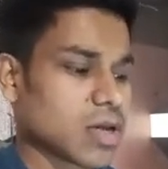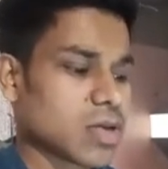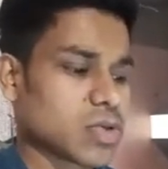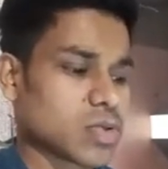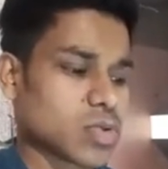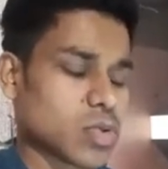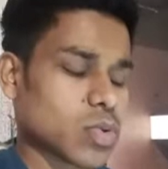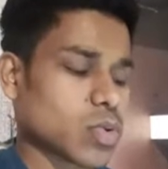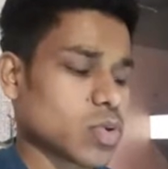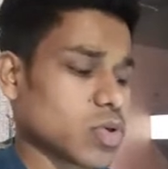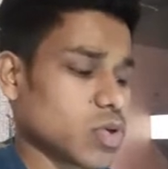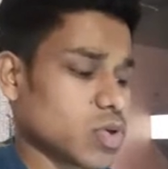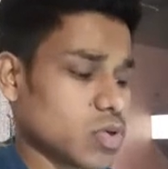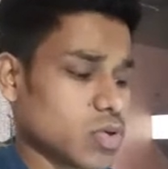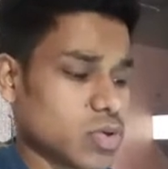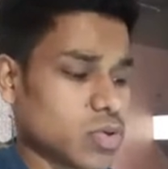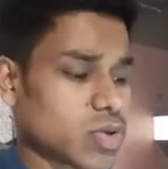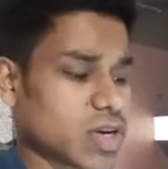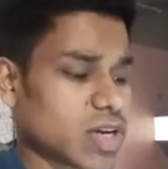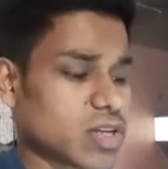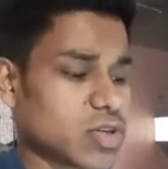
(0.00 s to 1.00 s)
So
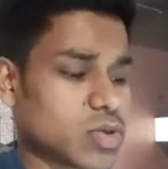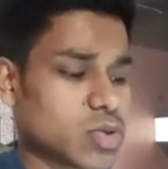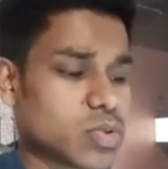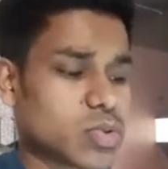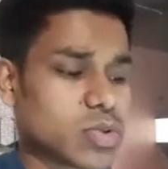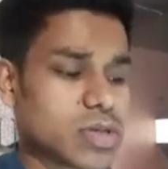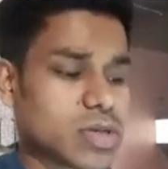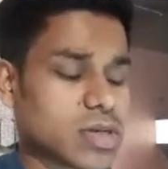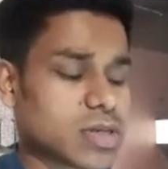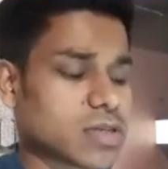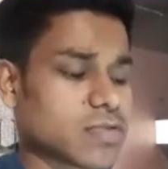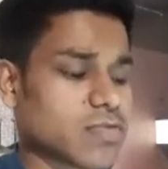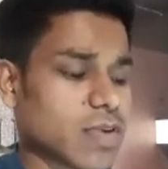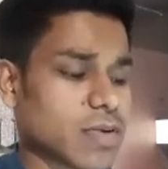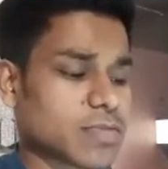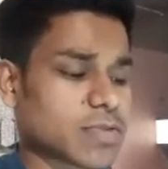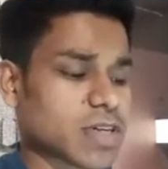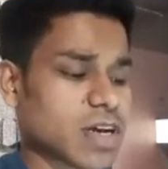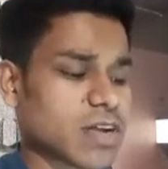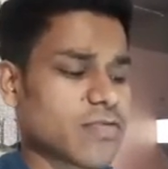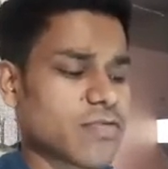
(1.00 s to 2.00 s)
you can use this
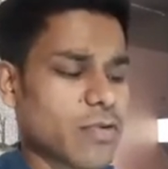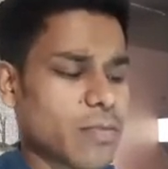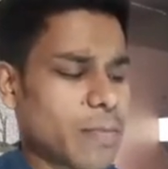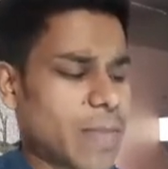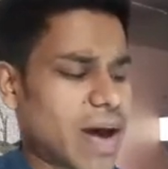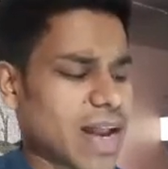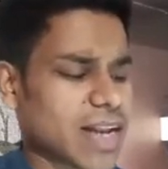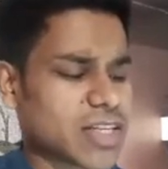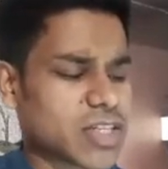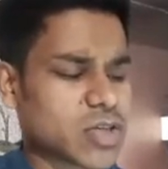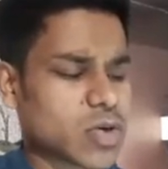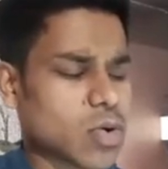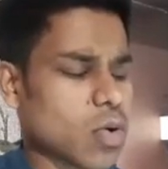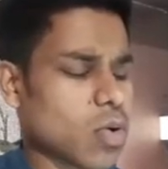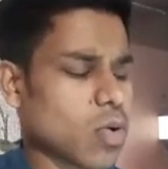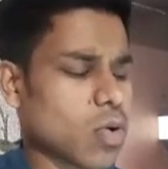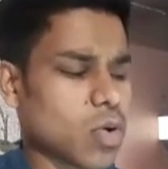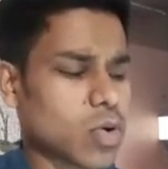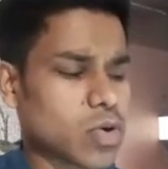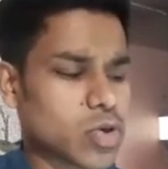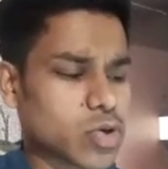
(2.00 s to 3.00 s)
website for managing
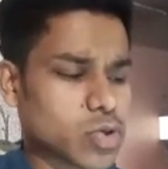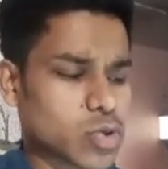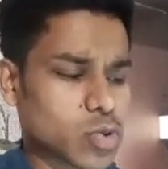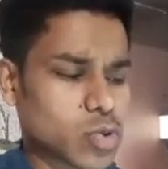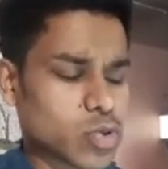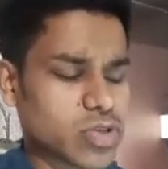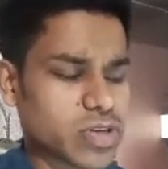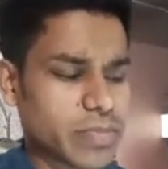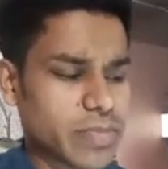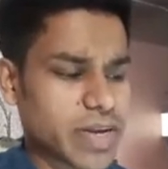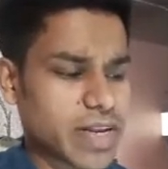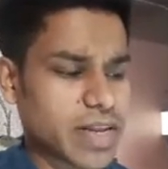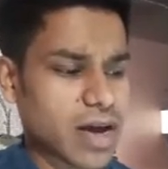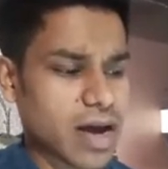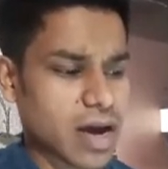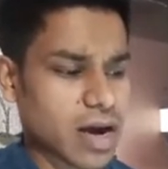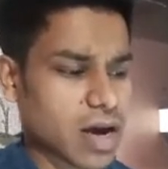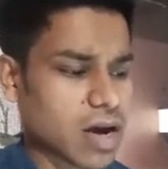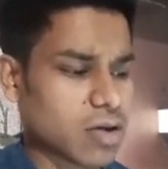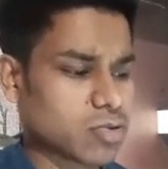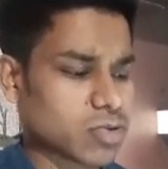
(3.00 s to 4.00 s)
all your social
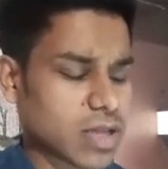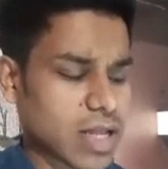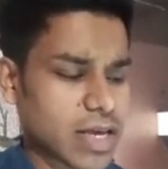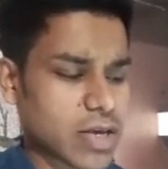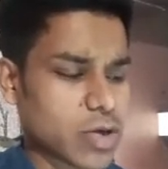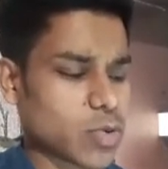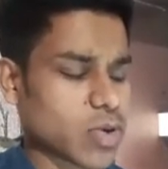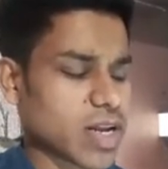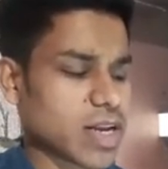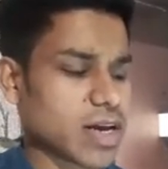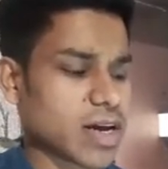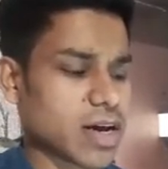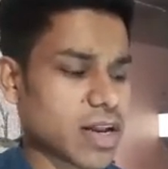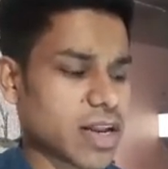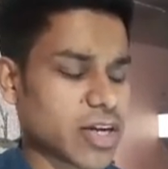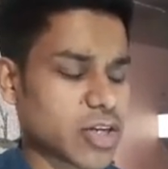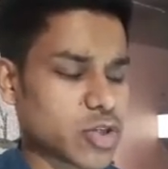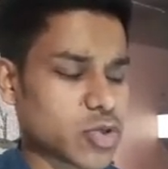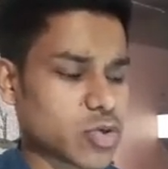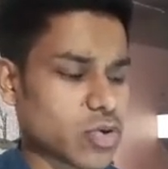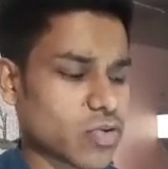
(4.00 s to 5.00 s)
media accounts like you can
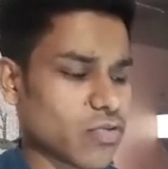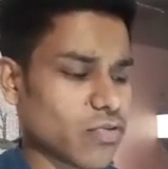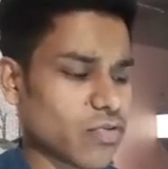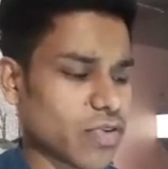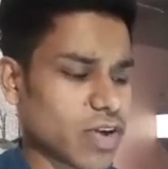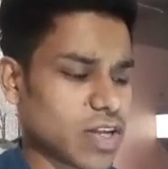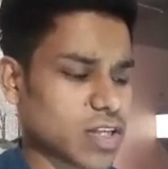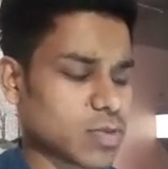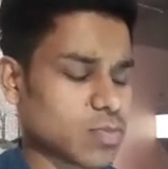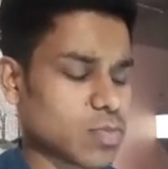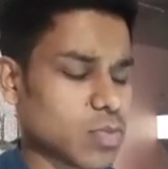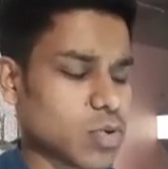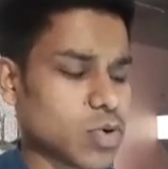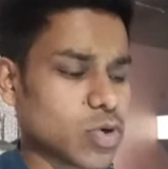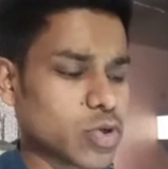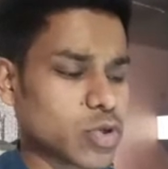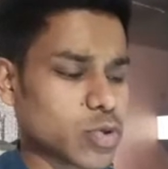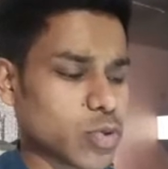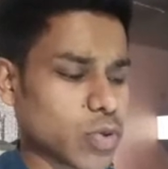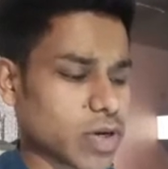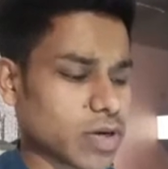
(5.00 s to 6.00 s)
connect your
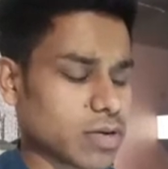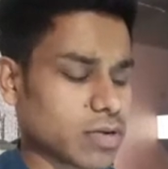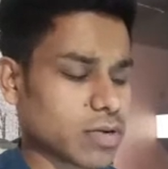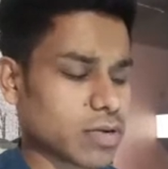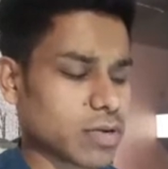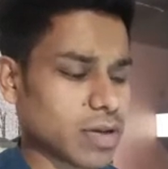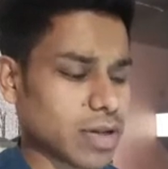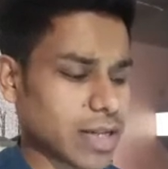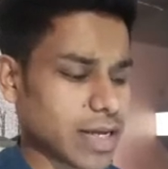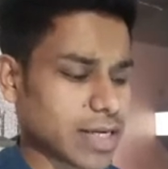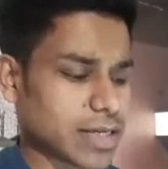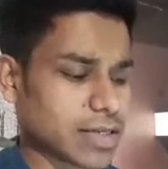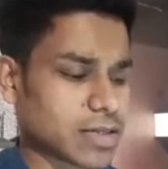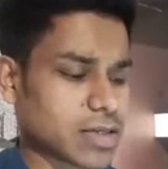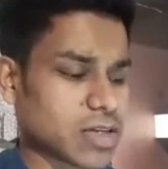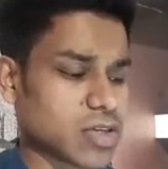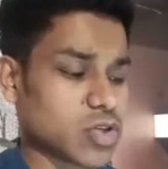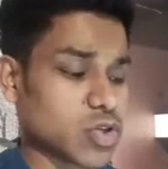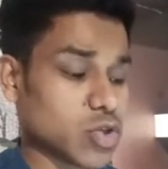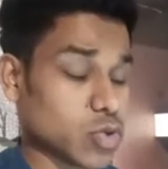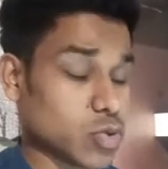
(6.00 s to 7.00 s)
Facebook, Twitter,
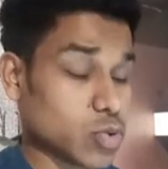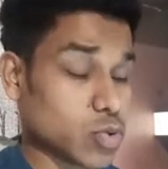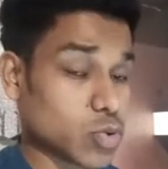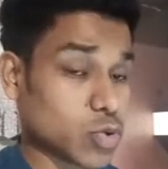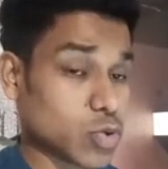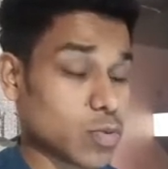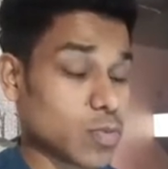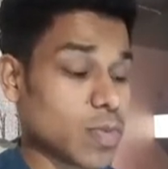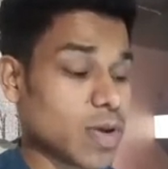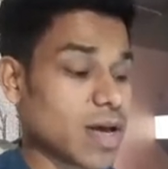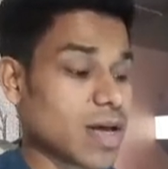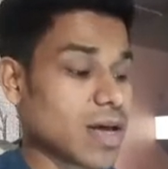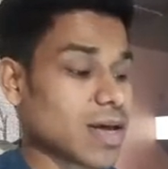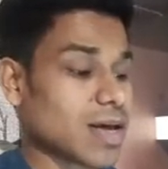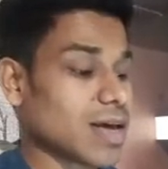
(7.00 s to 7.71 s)
LinkedIn, YouTube,